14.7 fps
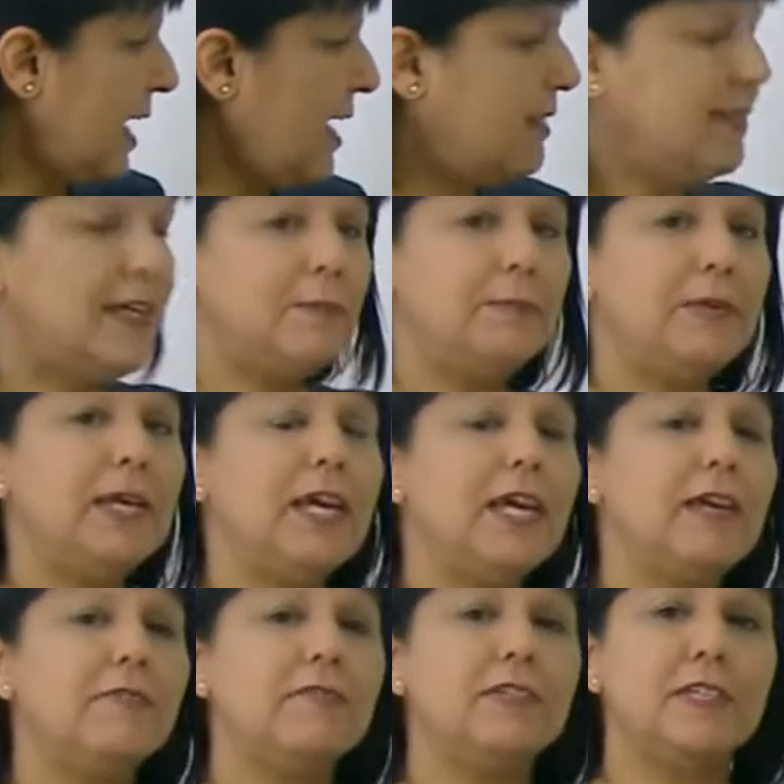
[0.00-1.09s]
And they
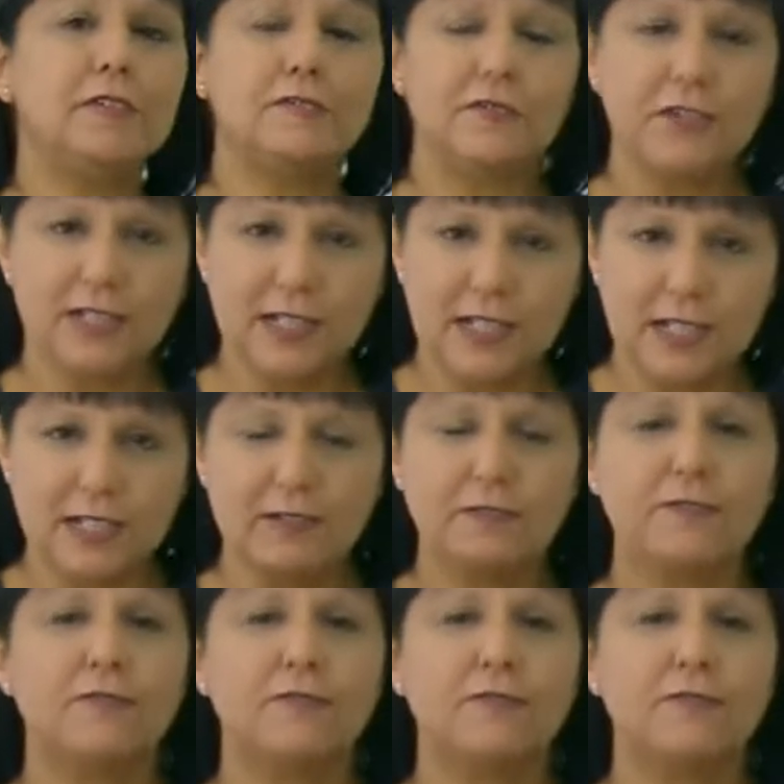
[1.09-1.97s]
behave differently